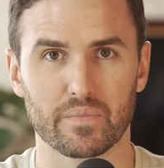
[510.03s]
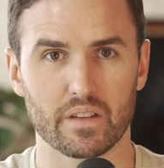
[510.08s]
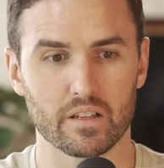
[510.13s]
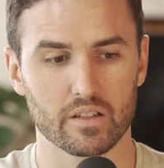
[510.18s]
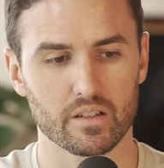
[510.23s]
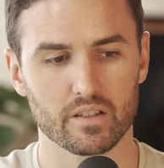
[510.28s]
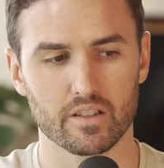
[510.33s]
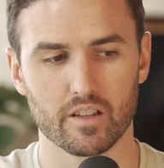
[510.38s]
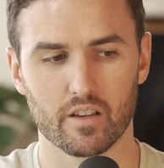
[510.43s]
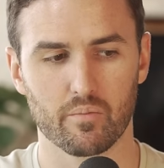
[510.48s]

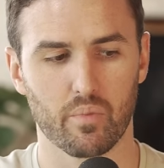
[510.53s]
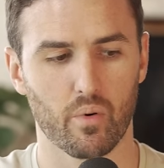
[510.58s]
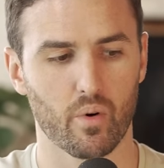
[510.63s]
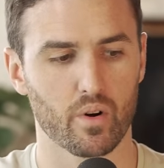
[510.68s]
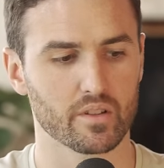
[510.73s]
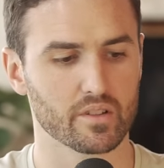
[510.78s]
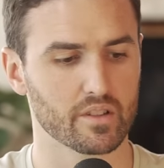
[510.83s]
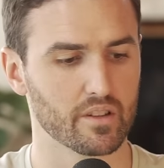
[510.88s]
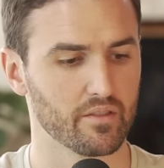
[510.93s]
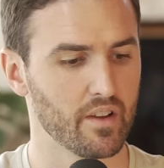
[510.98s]
This is the
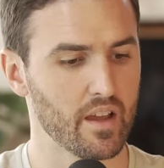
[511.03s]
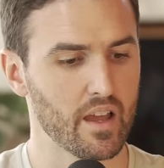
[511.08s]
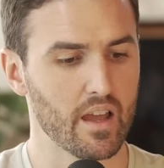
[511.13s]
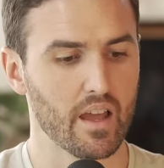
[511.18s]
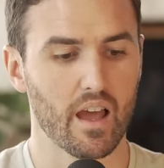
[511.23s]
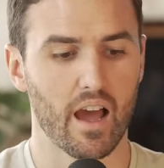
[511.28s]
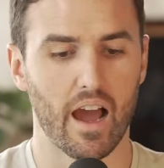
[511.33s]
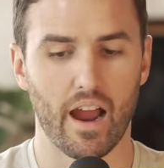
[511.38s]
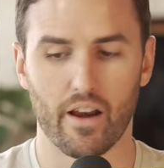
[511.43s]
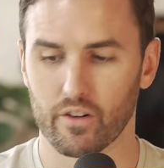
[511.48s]
importance of
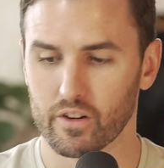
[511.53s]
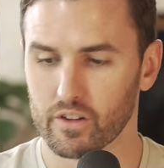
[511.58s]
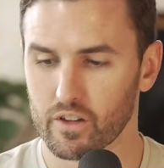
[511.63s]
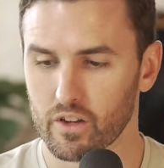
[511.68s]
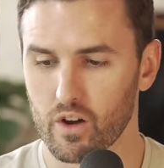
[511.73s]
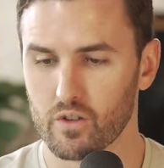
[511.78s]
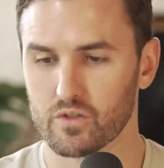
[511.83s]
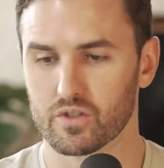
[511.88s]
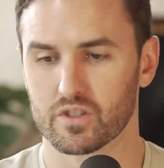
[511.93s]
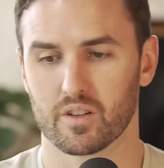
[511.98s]
hiring a
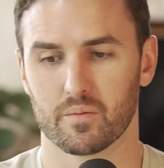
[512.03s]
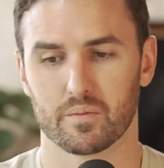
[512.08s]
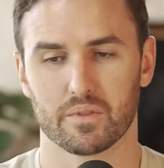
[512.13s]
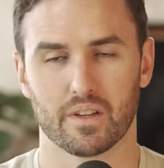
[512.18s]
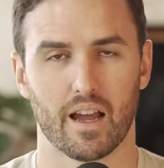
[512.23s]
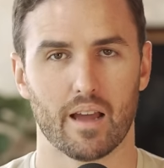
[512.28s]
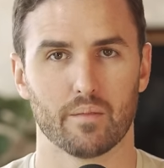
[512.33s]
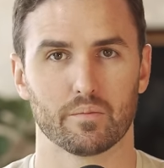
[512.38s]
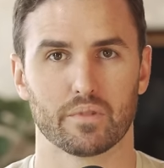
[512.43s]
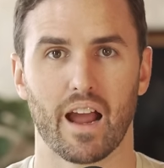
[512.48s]
coach
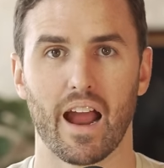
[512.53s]
sometimes.